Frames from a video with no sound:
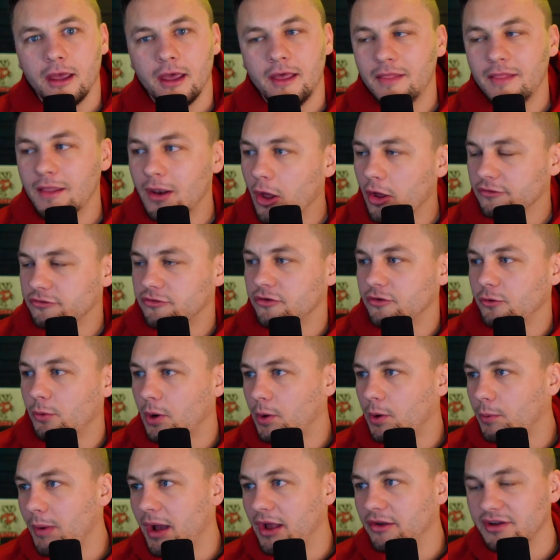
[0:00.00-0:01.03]
And then also do want
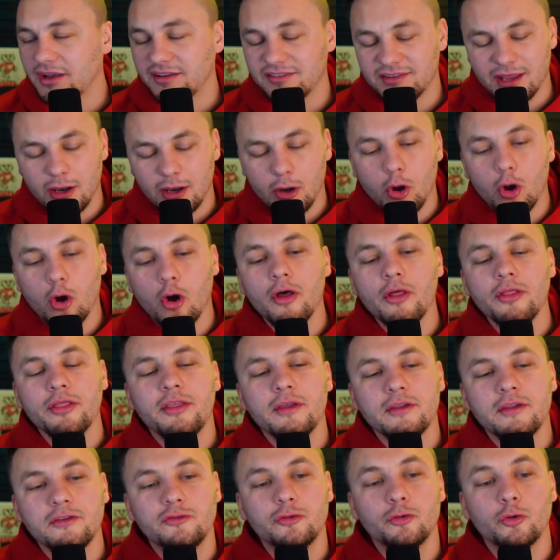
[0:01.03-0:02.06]
to remind you guys that all
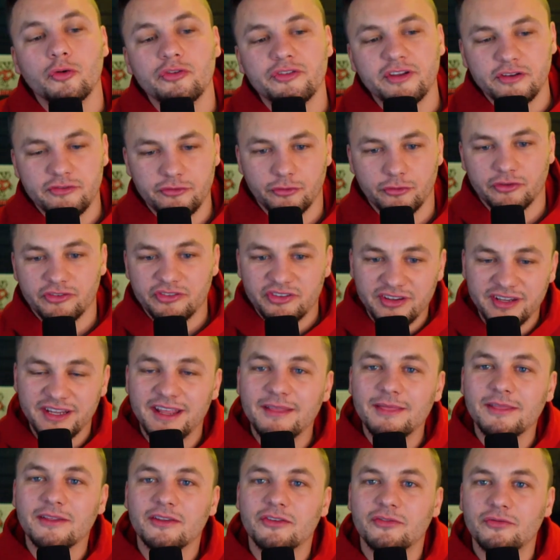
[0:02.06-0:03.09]
the tools that you'll
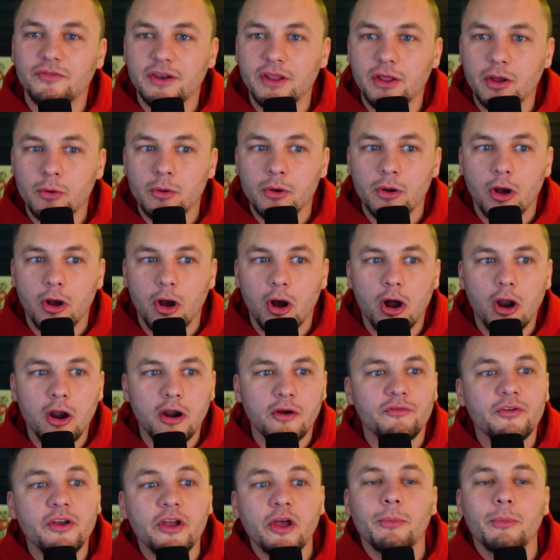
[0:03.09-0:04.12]
see in this video are
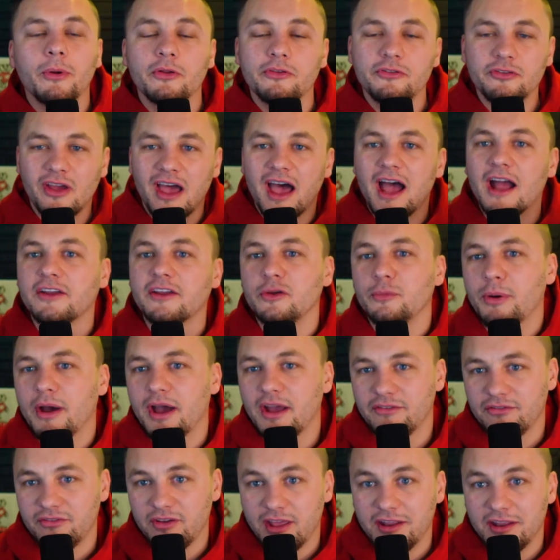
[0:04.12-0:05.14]
available to
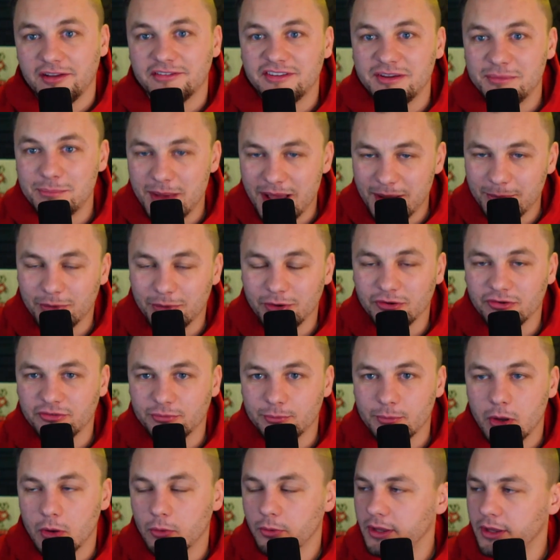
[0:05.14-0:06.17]
Occupy Fantasy members,
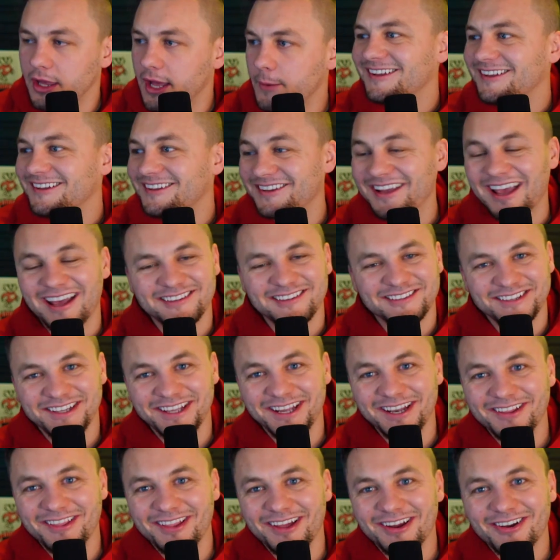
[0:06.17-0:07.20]
okay? You guys can
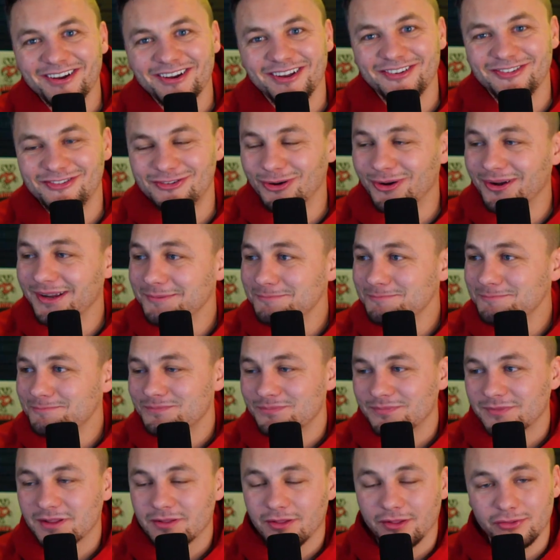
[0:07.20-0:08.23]
get in there and join.
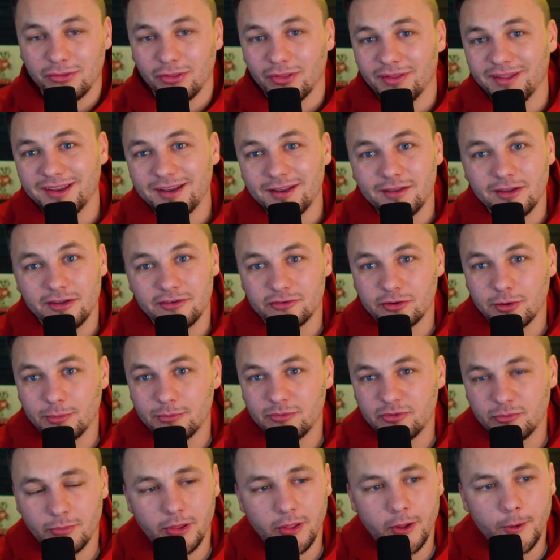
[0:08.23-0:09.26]
Click the link in the
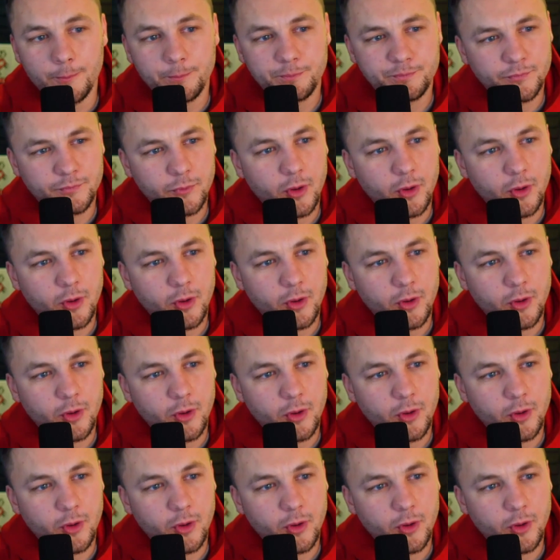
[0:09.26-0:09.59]
description below.